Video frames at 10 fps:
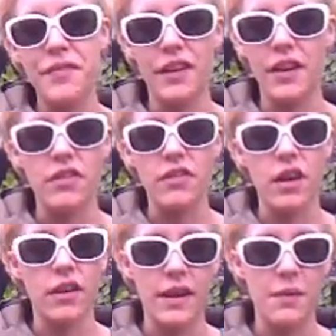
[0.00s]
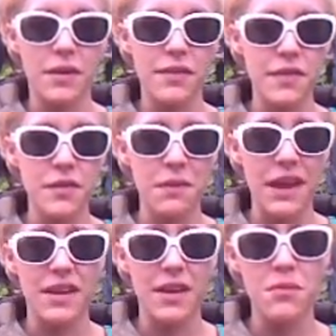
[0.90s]
I just can't name one off the top of my
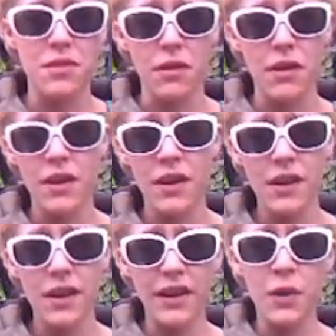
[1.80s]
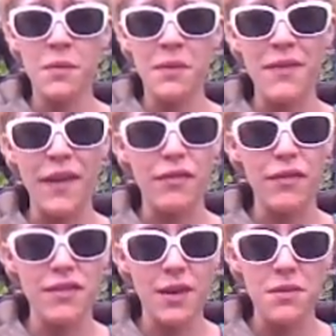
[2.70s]
head. I'm sorry. And you're one of my
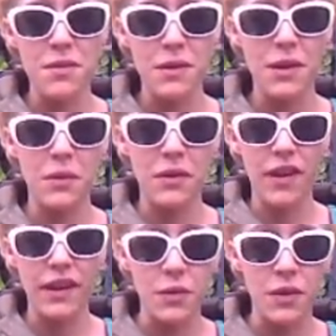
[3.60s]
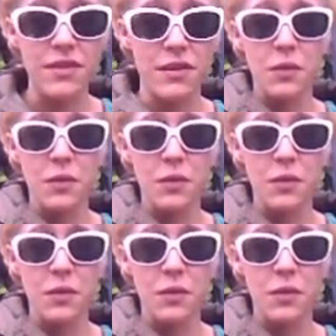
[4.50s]
favourite subs as well. I would have liked to answer your